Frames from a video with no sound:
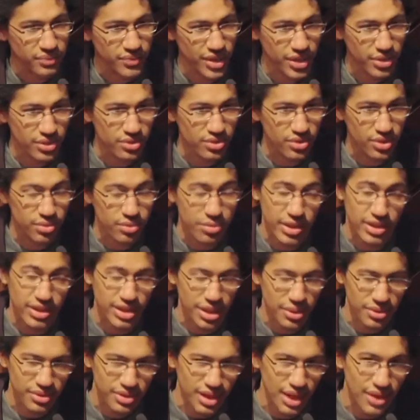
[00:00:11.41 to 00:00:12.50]
That usually meant
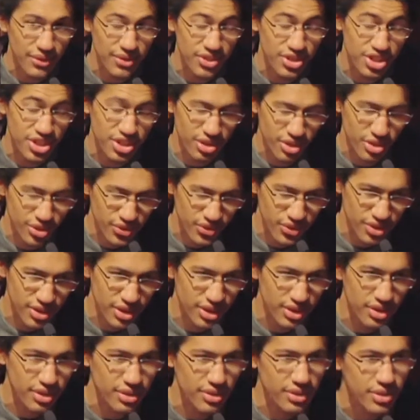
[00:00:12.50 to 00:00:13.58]
I was having Cheetos for
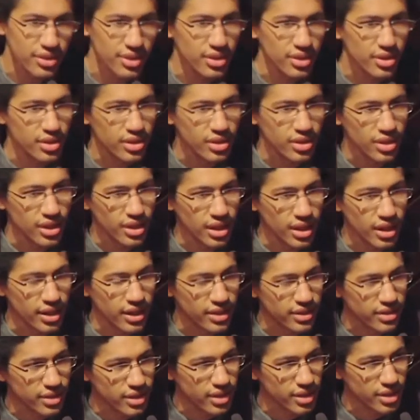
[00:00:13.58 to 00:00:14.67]
dinner.
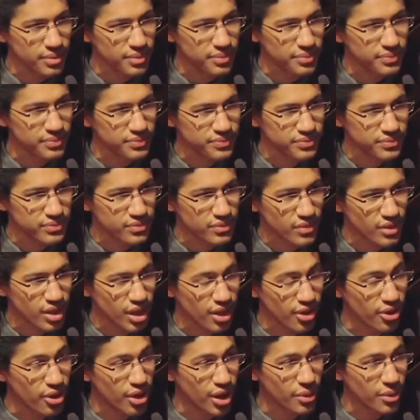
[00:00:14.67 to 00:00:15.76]
And
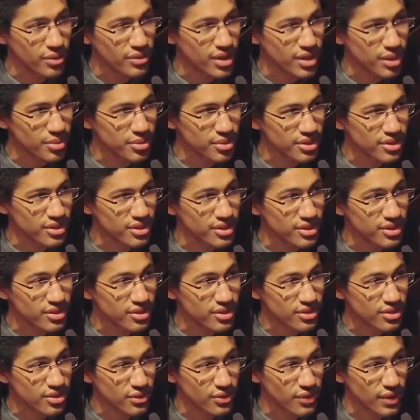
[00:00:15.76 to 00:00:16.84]
although I was able to
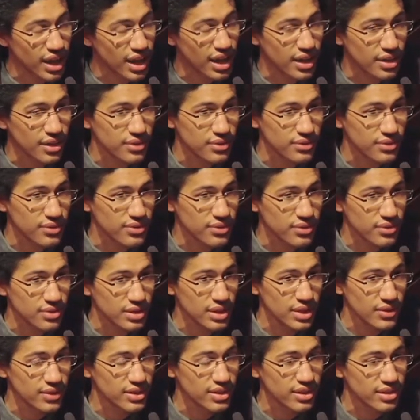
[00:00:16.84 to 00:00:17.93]
survive
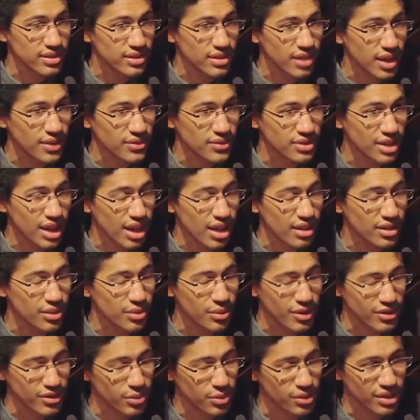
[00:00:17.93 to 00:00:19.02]
living this lifestyle, it
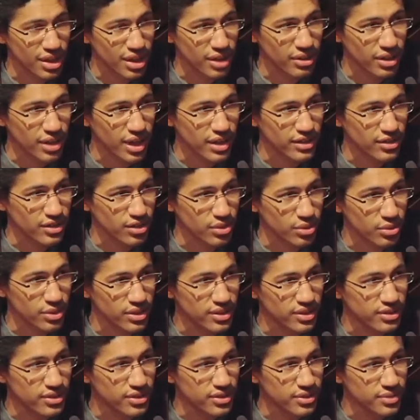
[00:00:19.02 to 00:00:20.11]
wasn't without
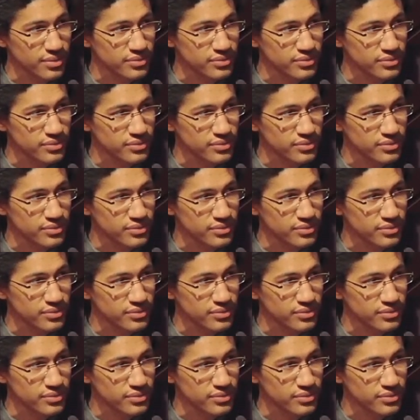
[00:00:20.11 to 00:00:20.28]
consequence.